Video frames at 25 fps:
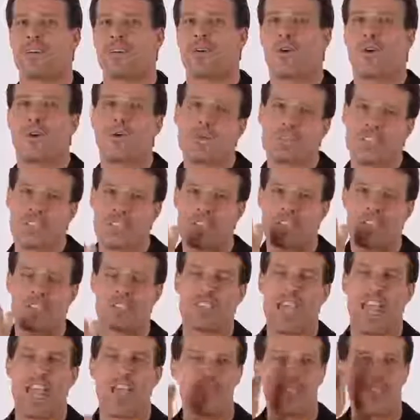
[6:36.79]
Or was it a
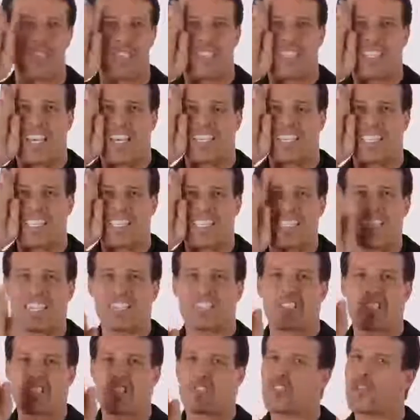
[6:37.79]
standard that says,
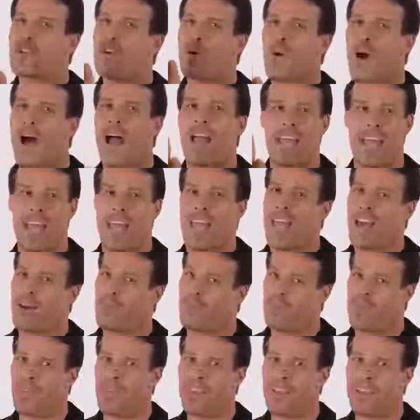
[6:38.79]
this is who I
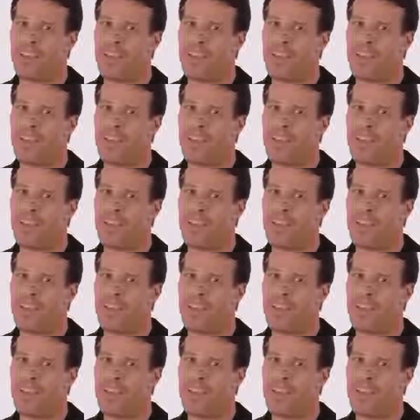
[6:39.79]
am.